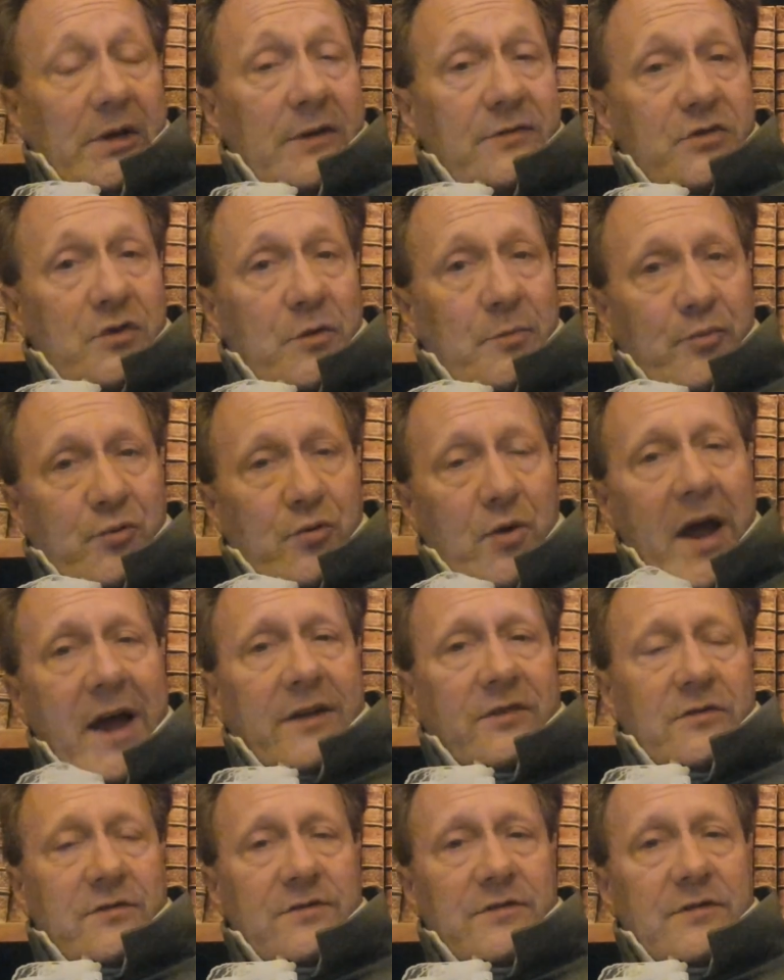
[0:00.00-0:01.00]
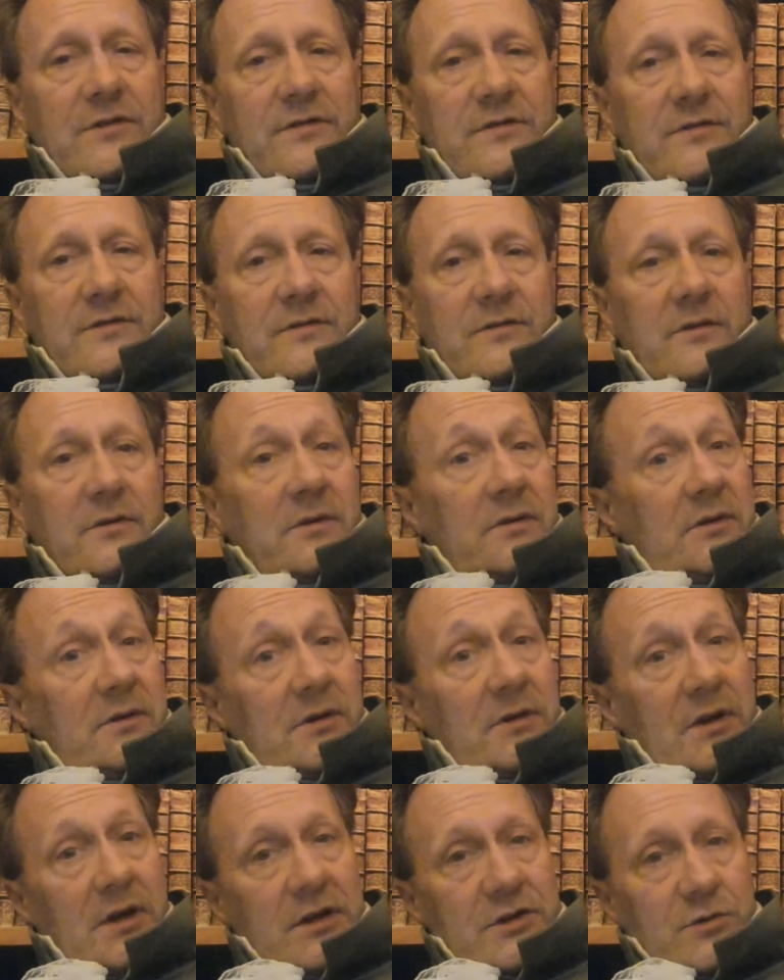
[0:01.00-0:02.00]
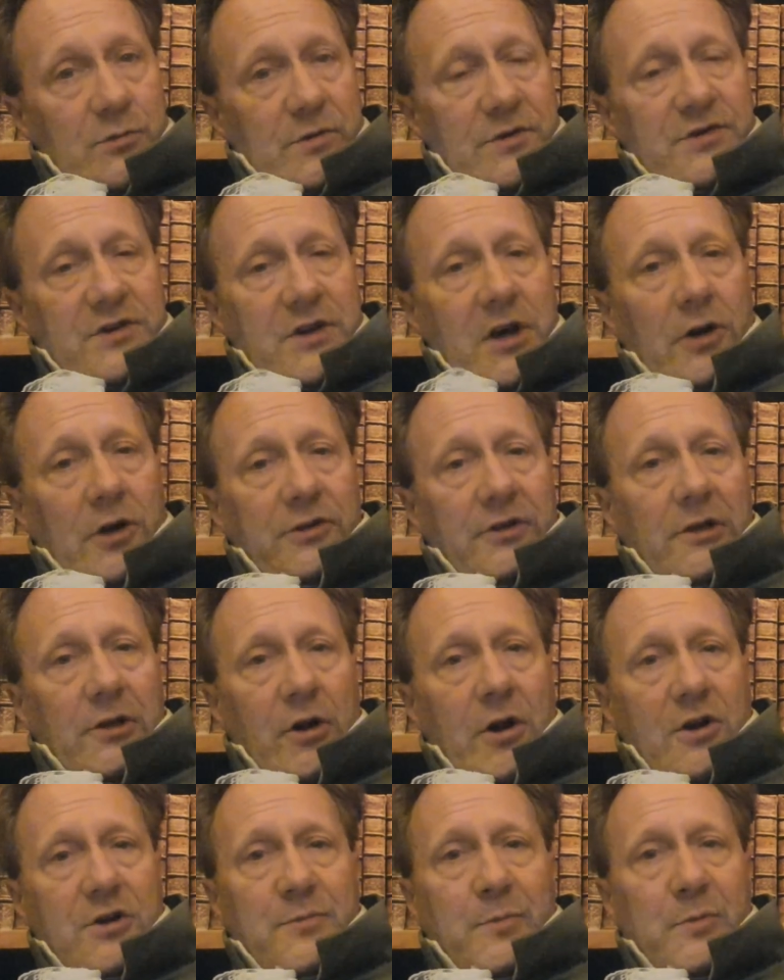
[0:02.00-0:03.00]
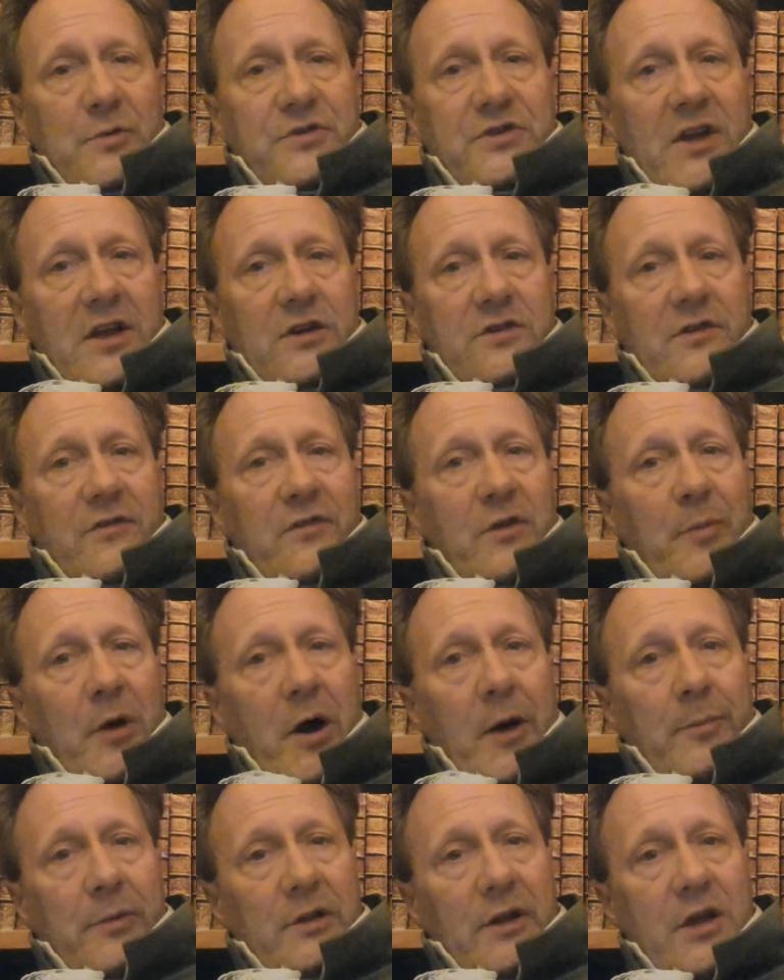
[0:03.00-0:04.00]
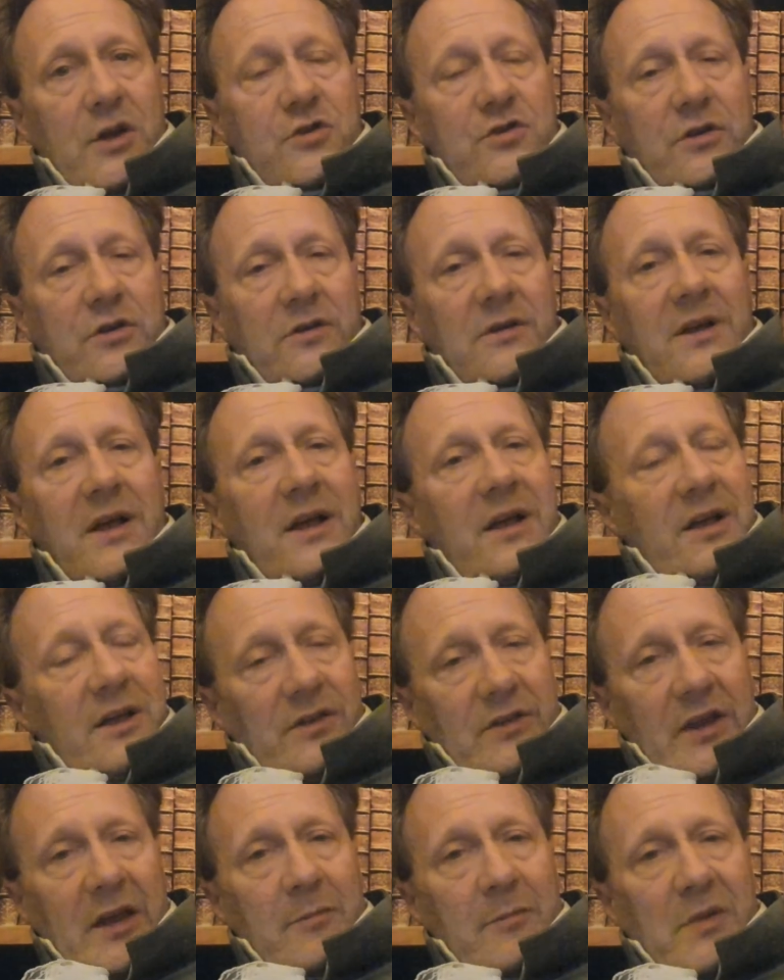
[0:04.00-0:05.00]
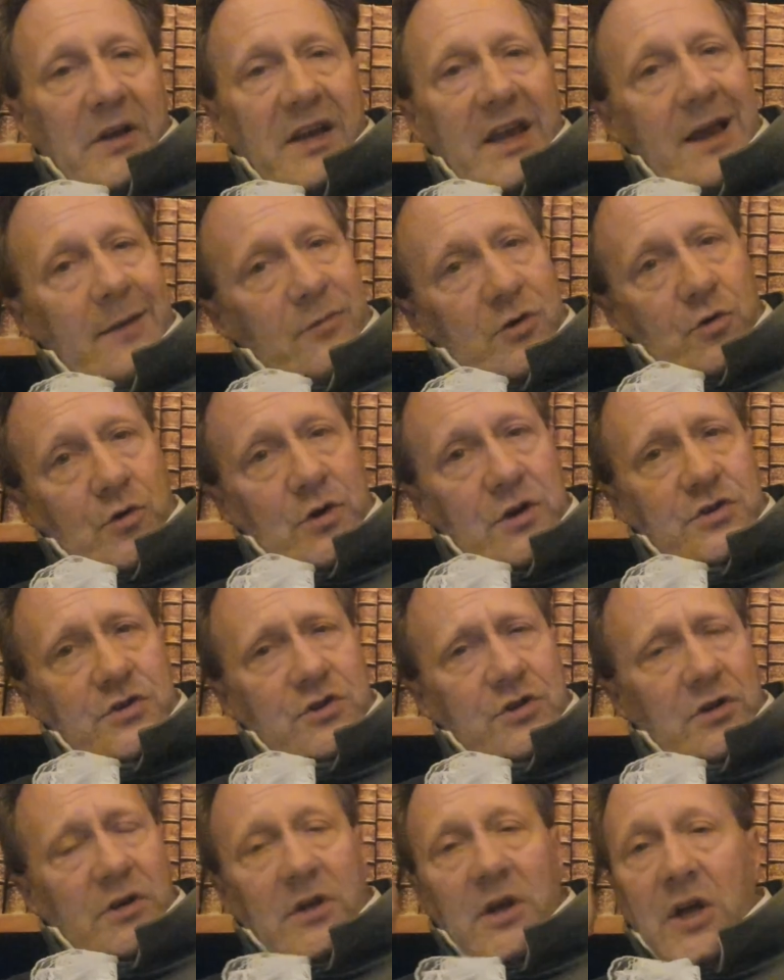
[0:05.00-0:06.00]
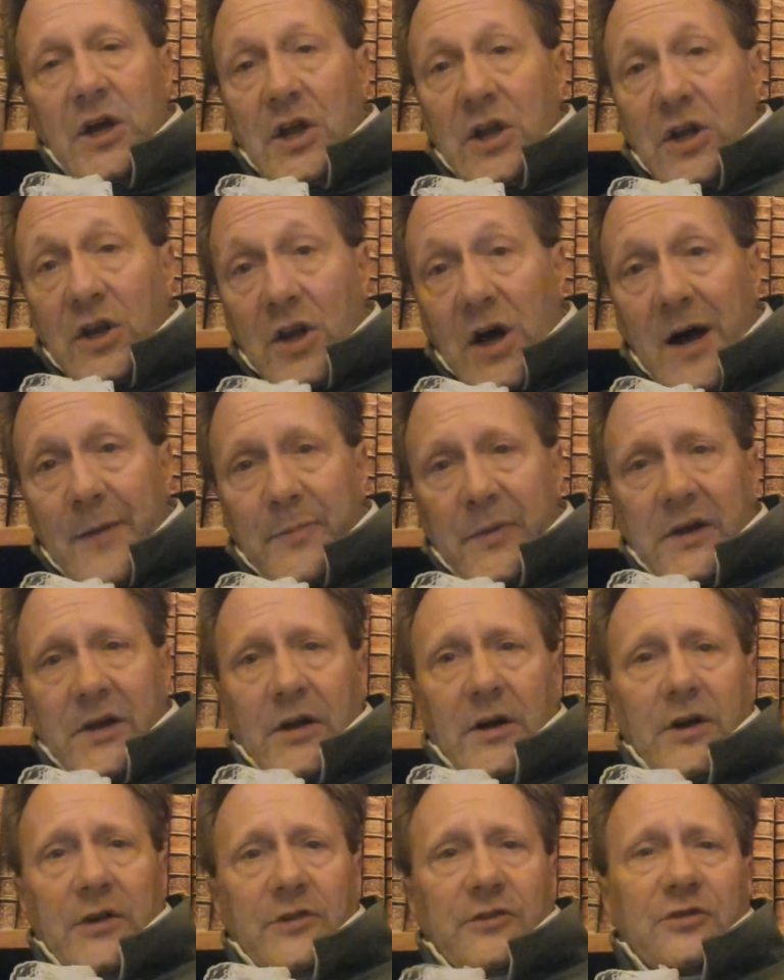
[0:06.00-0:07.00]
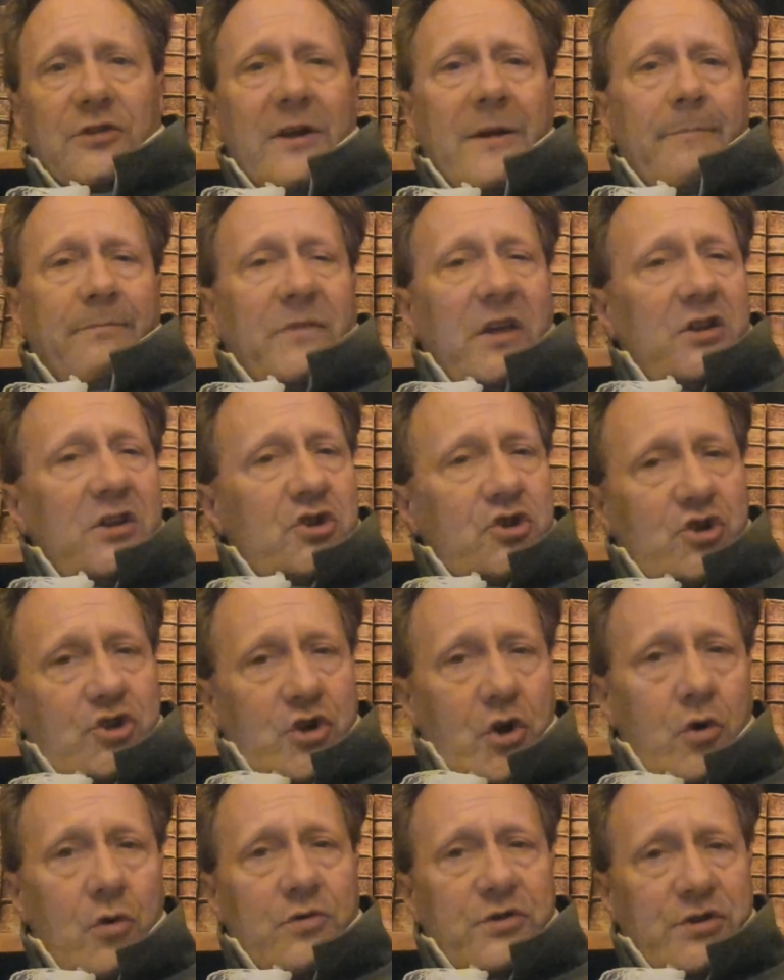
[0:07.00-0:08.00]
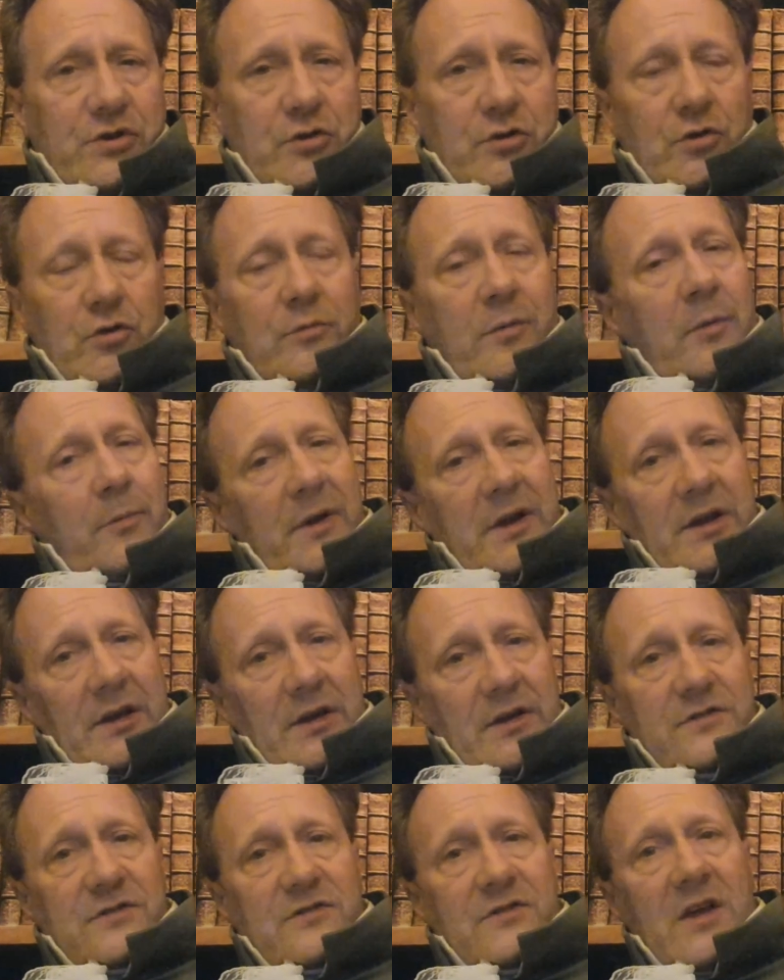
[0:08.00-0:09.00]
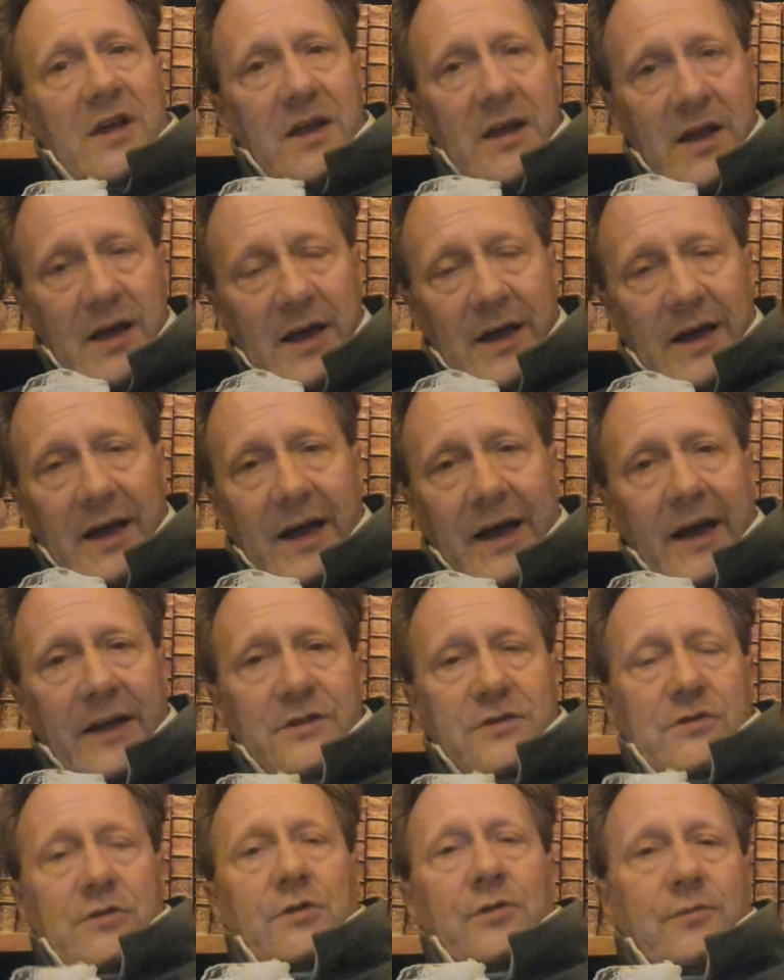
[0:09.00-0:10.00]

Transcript: or practices. As a result, a large percentage of the population then became Christian, not because they chose to, but because they had to.